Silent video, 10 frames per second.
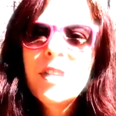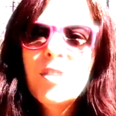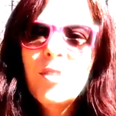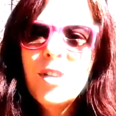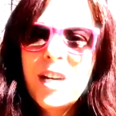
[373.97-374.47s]

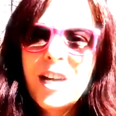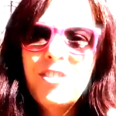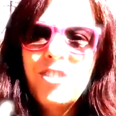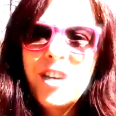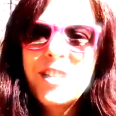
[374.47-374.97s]

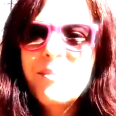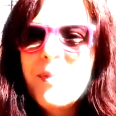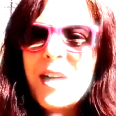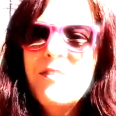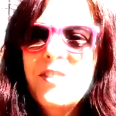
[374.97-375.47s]
creation and
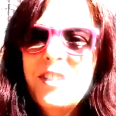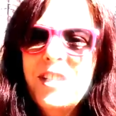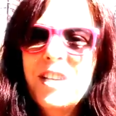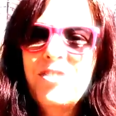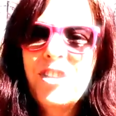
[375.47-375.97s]

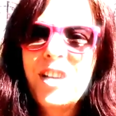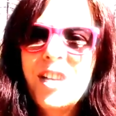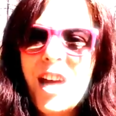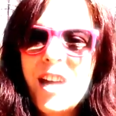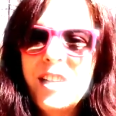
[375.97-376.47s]
manifestation
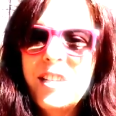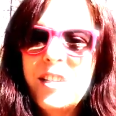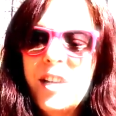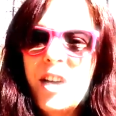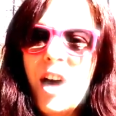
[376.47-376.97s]

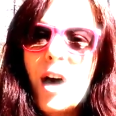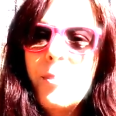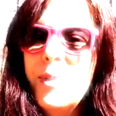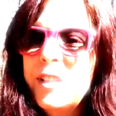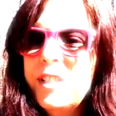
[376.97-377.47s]
and
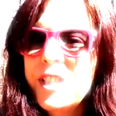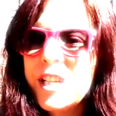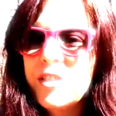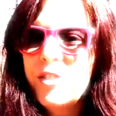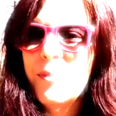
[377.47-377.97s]

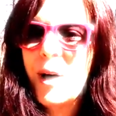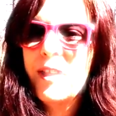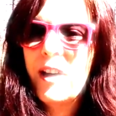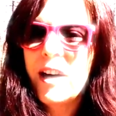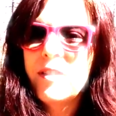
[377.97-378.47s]
ability to my
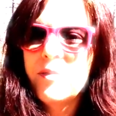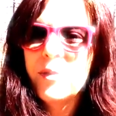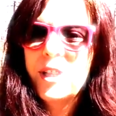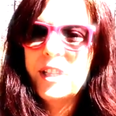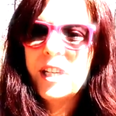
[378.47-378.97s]
life,
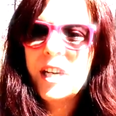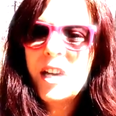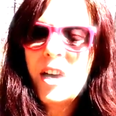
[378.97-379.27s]
really.